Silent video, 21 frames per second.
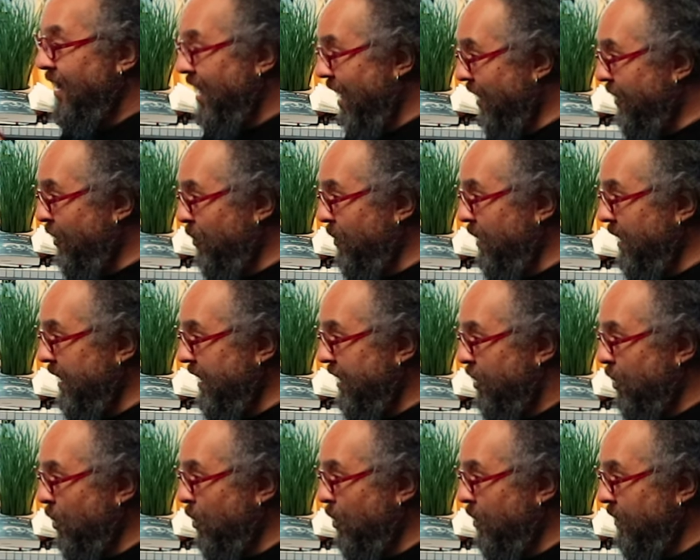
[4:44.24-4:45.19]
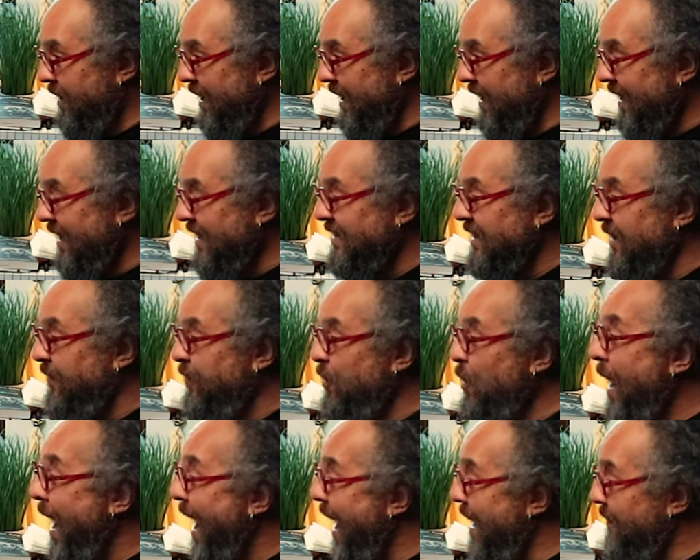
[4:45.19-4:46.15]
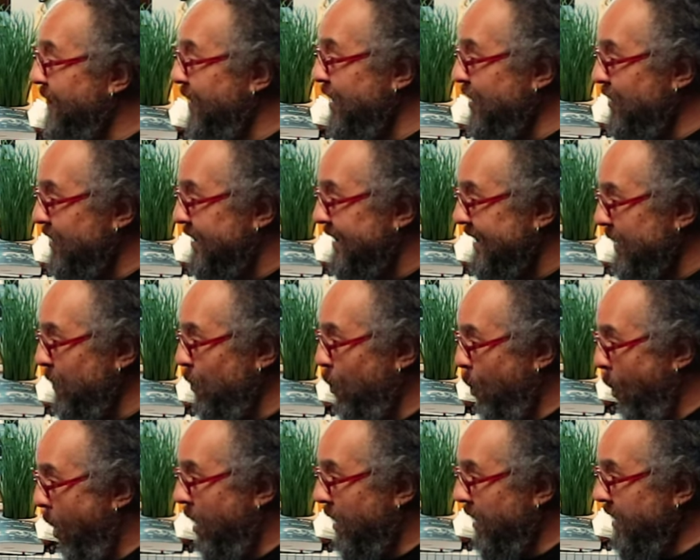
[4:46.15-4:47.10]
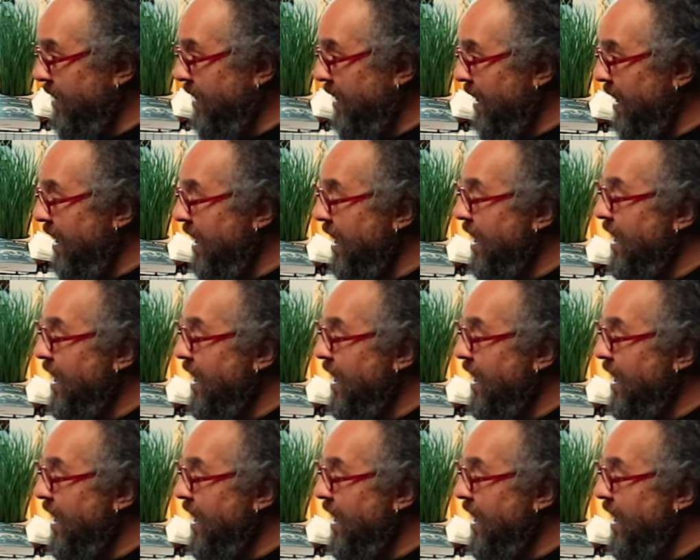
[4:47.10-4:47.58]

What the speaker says: Another really cool thing is if you have a UC1,